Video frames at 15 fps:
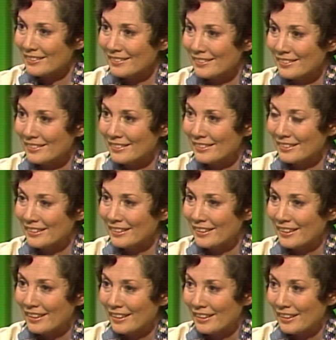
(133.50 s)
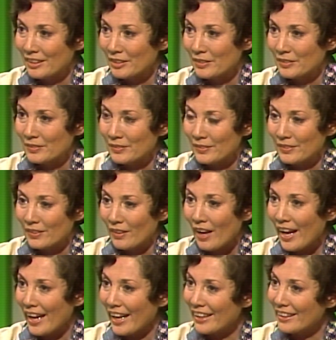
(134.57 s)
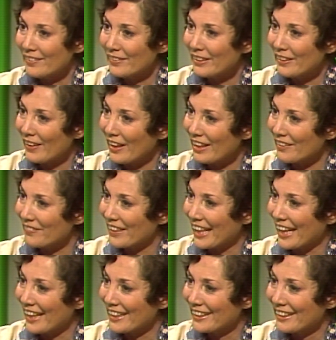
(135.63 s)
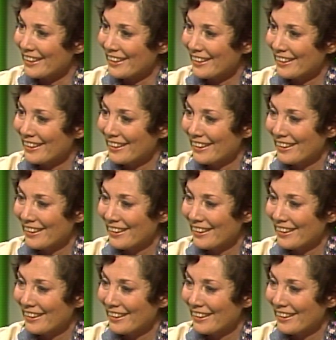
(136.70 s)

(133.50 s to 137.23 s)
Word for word: the beautiful girl. Is that I hadn't saying? even thought of oh, that. Oh, I see. Okay.